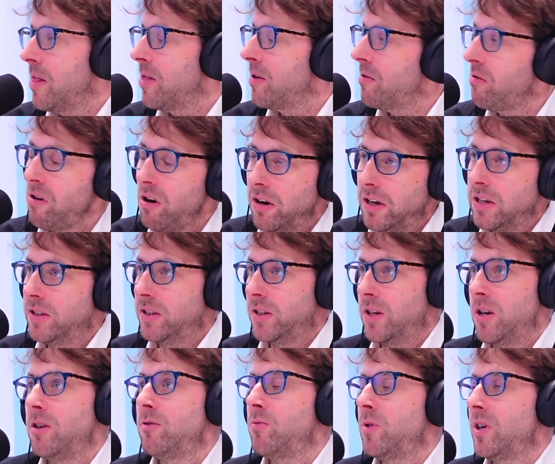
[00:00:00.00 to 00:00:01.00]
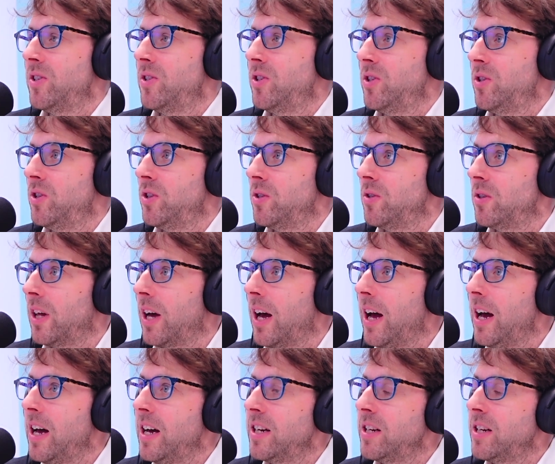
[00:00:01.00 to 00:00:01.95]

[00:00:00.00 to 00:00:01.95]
There are only certain ways you do that.